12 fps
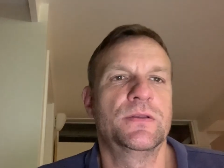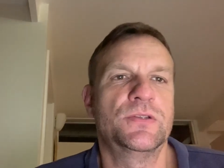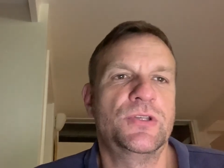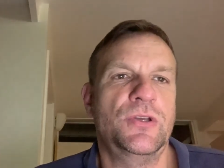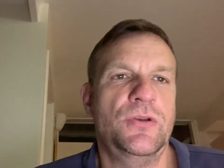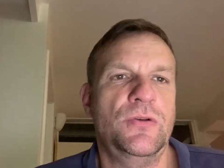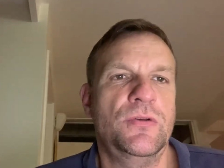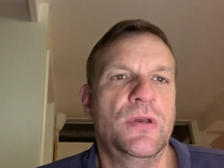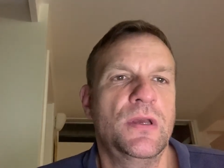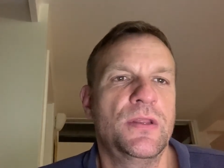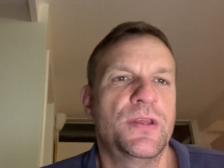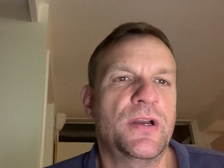to
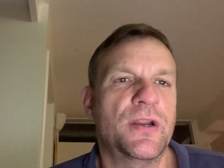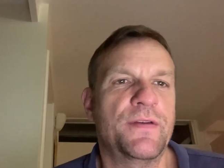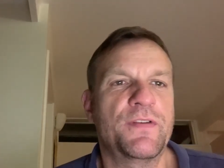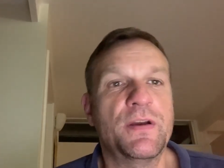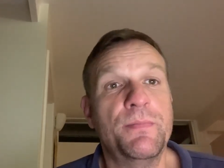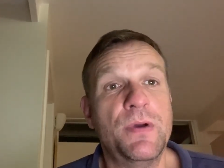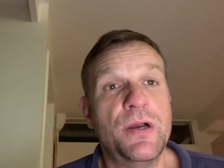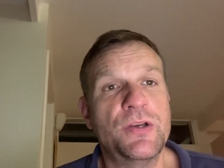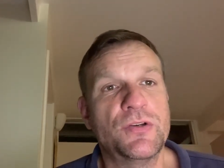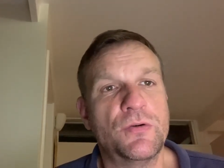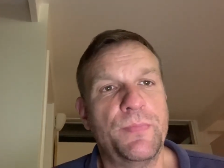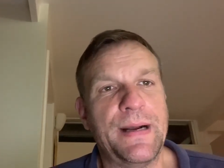the kind of
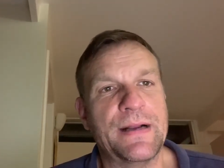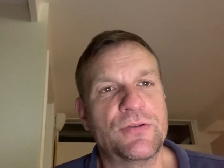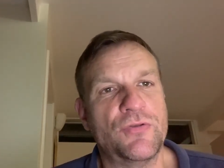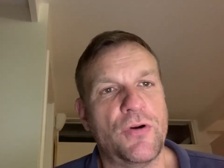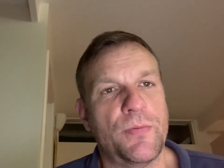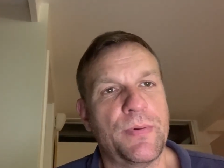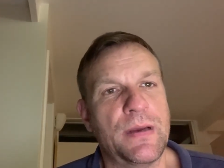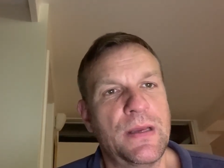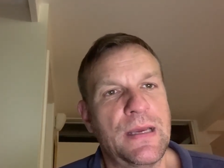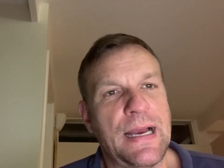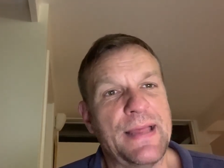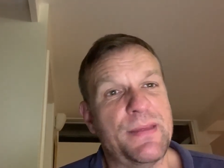commercial backdrop
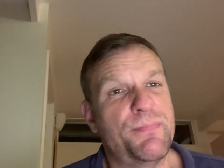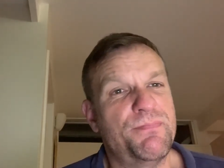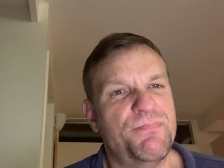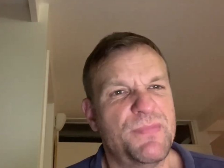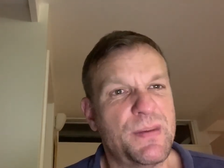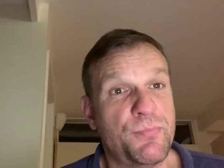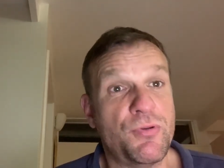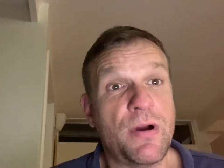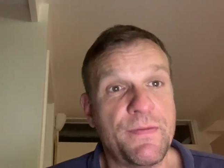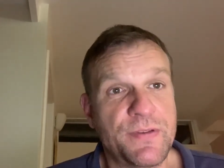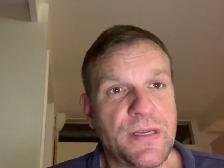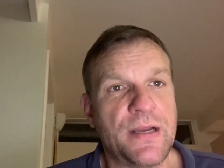and the
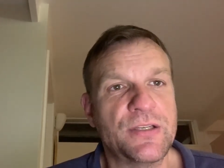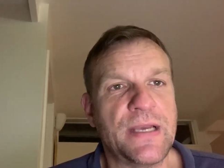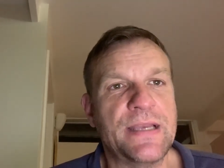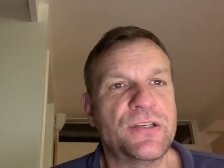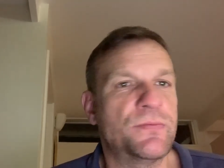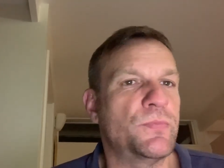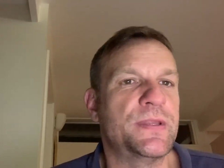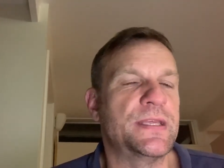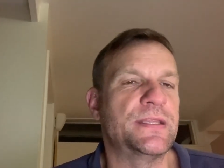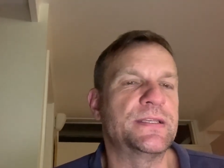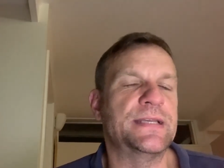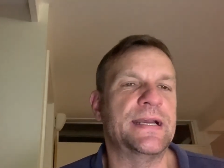privatisation
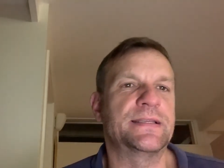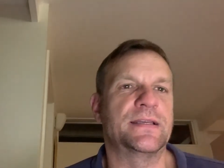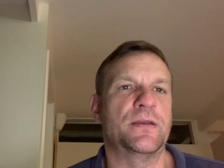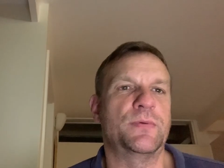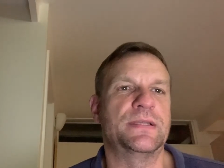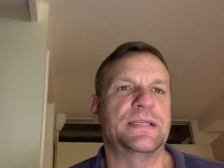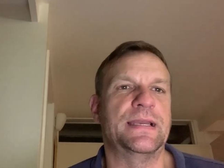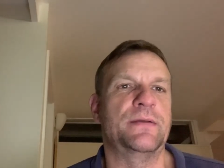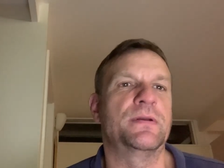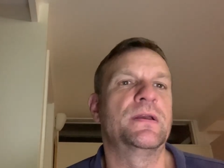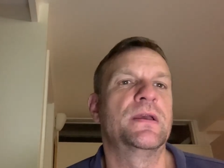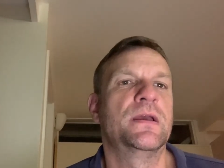within the sector that we're
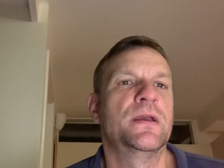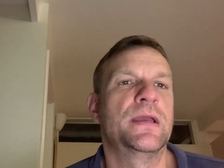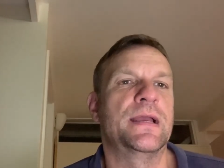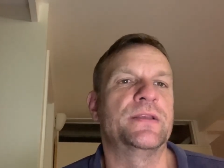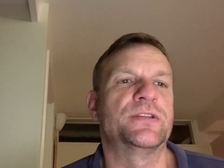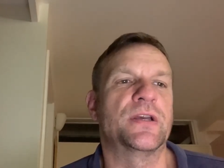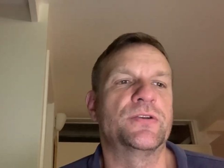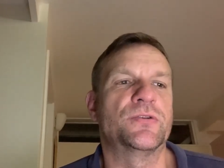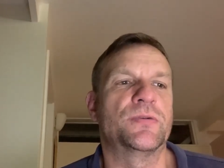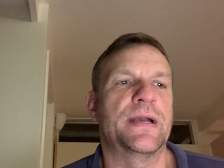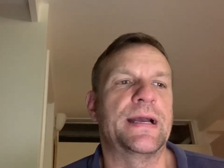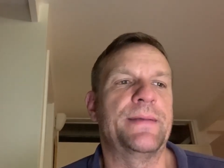seeing in
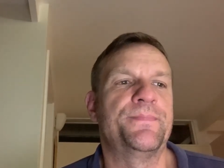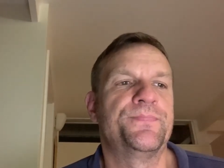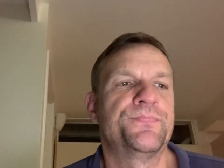social care.